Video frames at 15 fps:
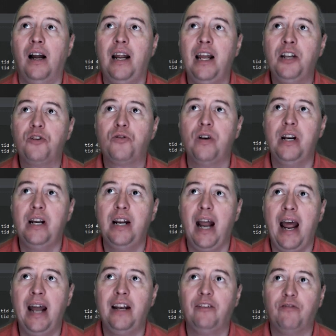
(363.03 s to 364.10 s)
entry
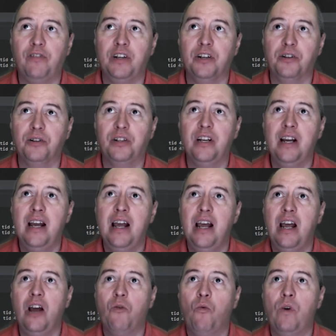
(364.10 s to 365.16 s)
edit field
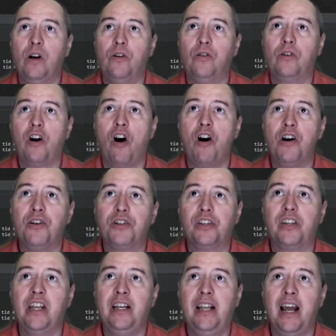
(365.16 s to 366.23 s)
will cause
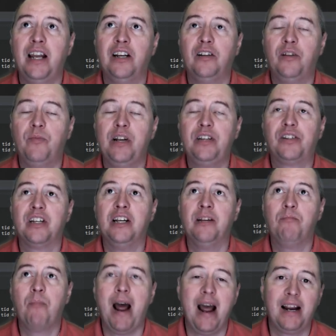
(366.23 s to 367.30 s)
the data to be sent
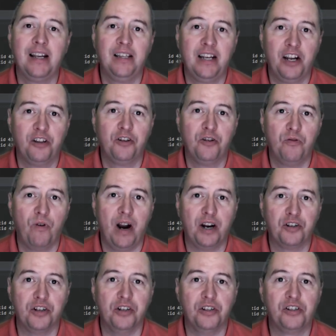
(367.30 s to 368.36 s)
back in the other
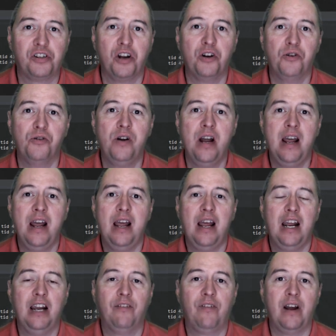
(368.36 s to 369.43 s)
direction. So
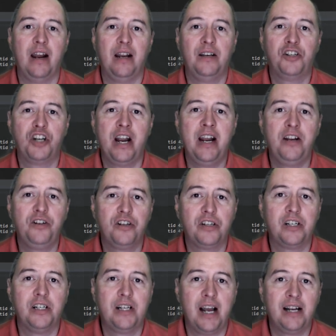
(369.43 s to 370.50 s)
if a change is
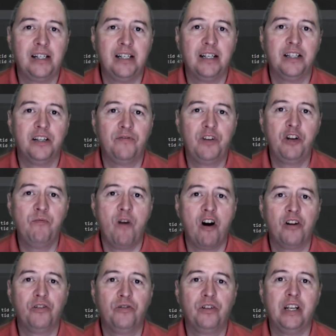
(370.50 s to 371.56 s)
detected in the view
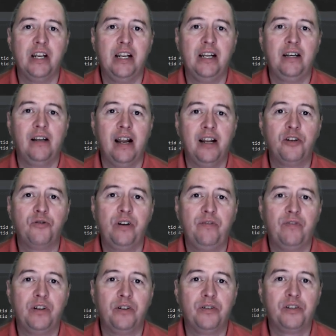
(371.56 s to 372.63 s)
model, the entry
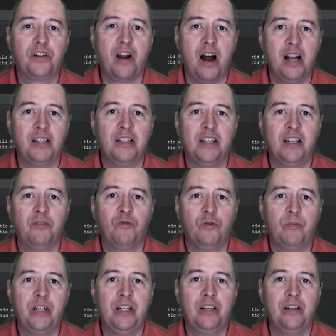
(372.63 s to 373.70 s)
field's content will
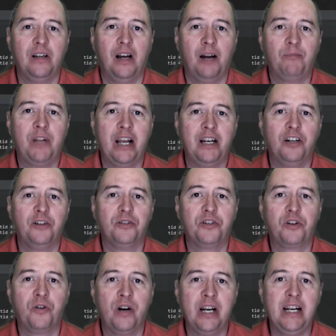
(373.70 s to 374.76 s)
be updated on
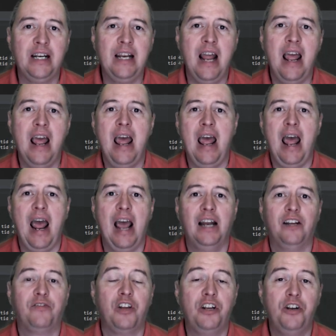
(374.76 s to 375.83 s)
screen, and
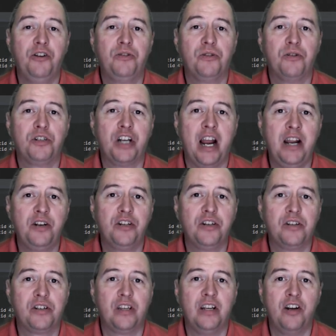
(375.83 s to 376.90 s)
if the user
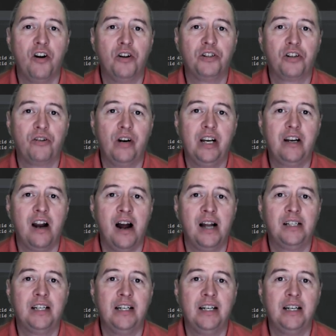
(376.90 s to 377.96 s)
changes the on-screen
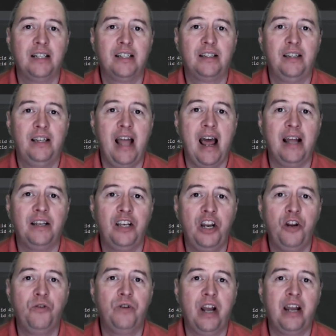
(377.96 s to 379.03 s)
content, that
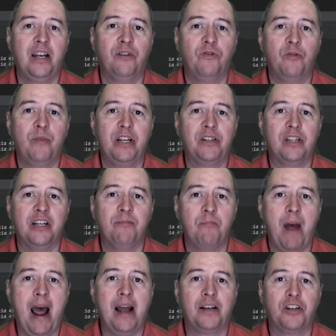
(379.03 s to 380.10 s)
new data will be sent
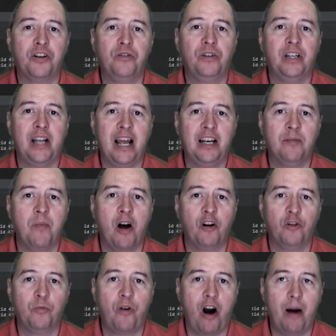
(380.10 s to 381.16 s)
back to the data
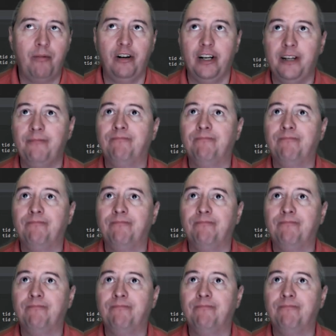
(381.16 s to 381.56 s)
model property.